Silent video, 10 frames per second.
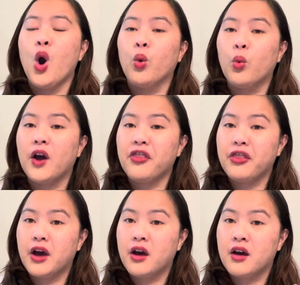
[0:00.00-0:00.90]
what
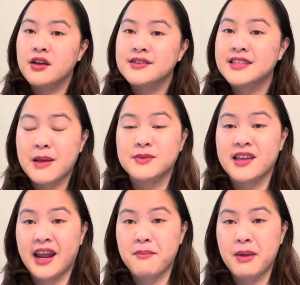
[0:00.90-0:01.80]
the steps that
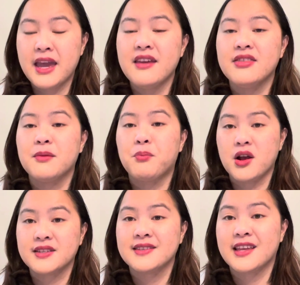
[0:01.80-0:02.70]
I made, the
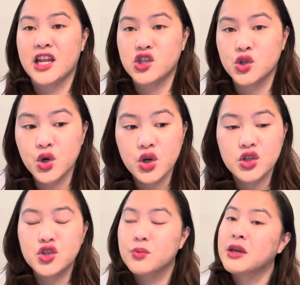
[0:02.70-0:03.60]
process that I
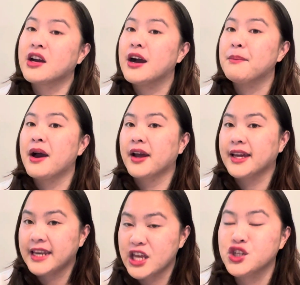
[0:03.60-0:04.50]
took to become a
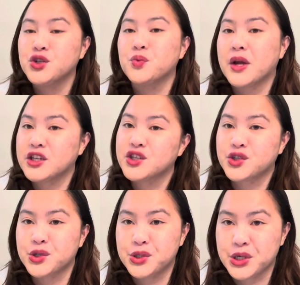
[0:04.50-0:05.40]
Canadian
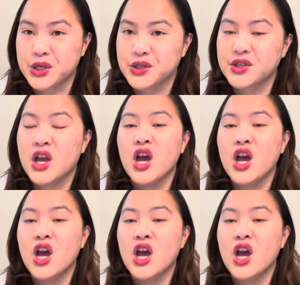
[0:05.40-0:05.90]
registered nurse.